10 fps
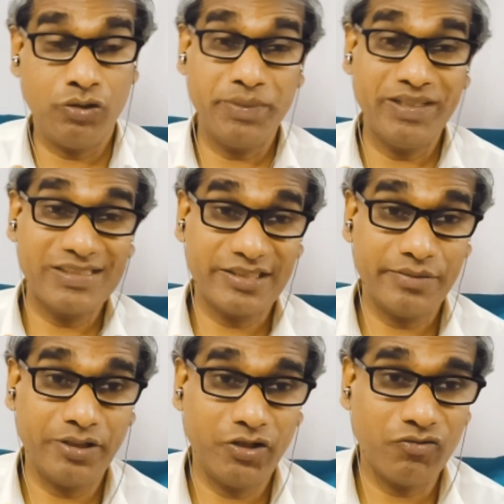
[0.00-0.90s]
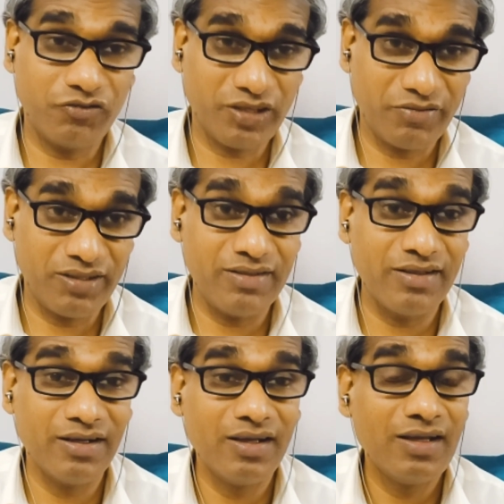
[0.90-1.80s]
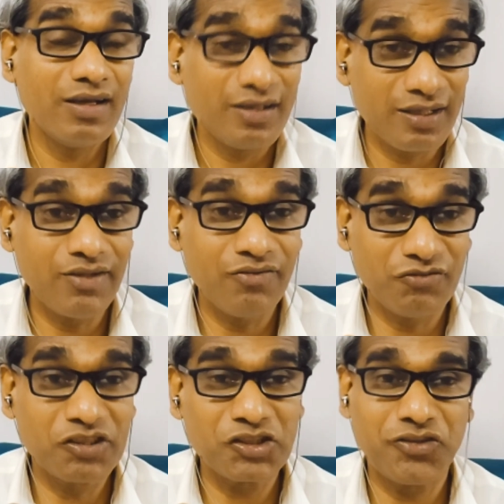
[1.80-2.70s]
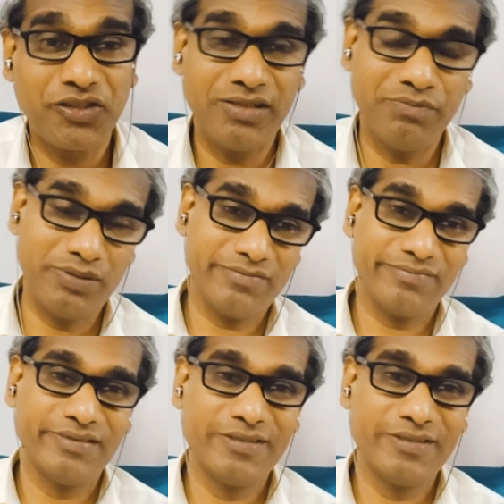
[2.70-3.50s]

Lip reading: opening ceremony of heaven in Vishnu temple,